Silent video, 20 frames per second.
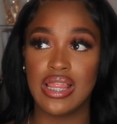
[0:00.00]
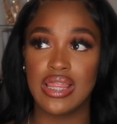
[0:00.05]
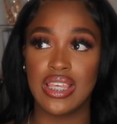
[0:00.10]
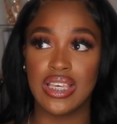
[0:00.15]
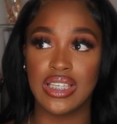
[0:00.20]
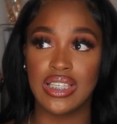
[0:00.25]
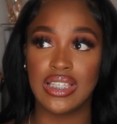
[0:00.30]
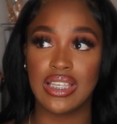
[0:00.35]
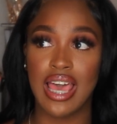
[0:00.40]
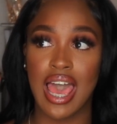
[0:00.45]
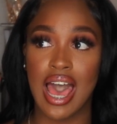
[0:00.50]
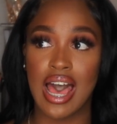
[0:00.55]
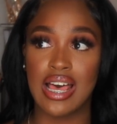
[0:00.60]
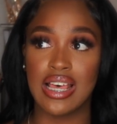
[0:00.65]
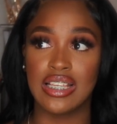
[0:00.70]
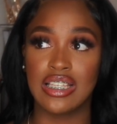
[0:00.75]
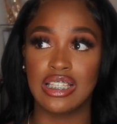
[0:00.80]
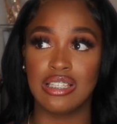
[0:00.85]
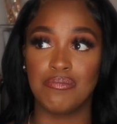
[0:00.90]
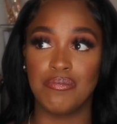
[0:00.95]
This
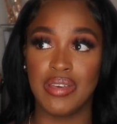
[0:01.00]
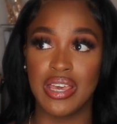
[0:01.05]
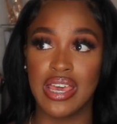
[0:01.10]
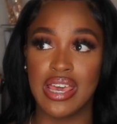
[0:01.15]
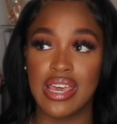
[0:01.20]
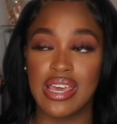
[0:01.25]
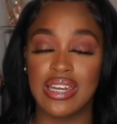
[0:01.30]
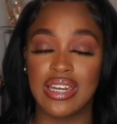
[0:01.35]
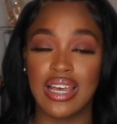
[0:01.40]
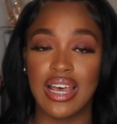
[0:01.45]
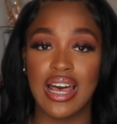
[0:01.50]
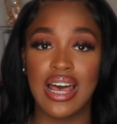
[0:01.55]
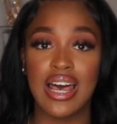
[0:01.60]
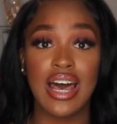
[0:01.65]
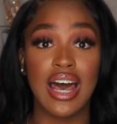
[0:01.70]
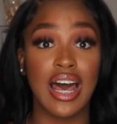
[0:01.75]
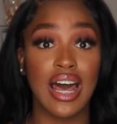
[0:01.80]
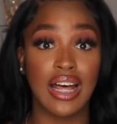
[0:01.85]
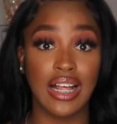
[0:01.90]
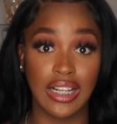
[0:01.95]
has been
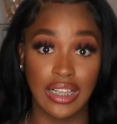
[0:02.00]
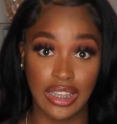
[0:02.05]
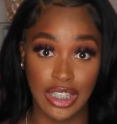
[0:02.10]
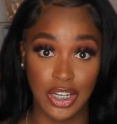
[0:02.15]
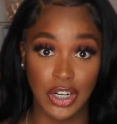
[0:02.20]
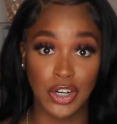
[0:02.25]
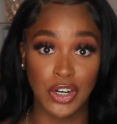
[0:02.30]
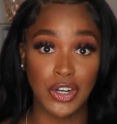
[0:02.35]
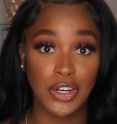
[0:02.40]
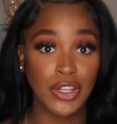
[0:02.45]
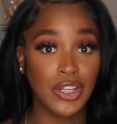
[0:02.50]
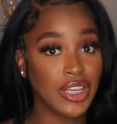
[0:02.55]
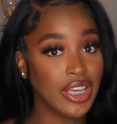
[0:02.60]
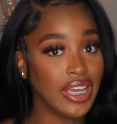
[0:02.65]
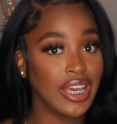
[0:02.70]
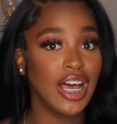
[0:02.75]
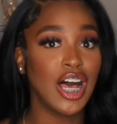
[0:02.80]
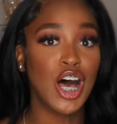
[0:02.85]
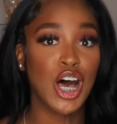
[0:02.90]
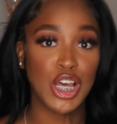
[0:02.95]

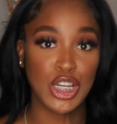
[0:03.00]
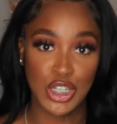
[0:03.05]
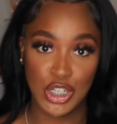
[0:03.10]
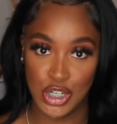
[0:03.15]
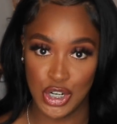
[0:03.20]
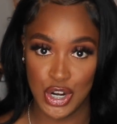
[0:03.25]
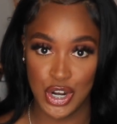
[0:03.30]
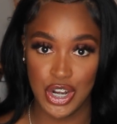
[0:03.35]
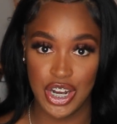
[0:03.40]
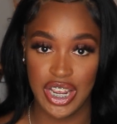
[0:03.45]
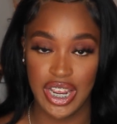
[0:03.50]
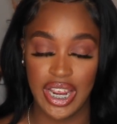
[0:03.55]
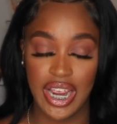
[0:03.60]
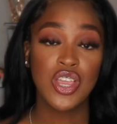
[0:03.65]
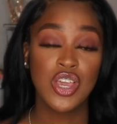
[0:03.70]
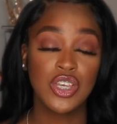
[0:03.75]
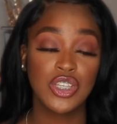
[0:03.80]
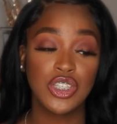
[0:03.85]
literally a journey.